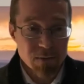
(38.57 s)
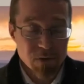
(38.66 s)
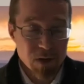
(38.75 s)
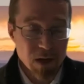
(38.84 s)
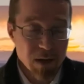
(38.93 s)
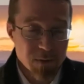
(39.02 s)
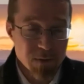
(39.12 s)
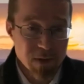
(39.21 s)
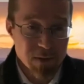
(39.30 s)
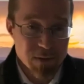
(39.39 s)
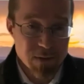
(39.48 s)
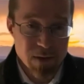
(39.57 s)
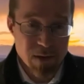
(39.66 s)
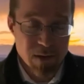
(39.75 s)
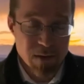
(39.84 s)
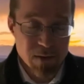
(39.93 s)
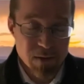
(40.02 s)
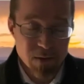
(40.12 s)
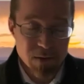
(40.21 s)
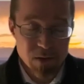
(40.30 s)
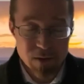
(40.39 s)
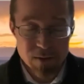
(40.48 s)
jobs as
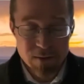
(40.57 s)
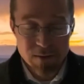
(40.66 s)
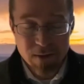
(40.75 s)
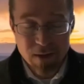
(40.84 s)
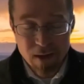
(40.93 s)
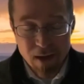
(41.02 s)
clinicians.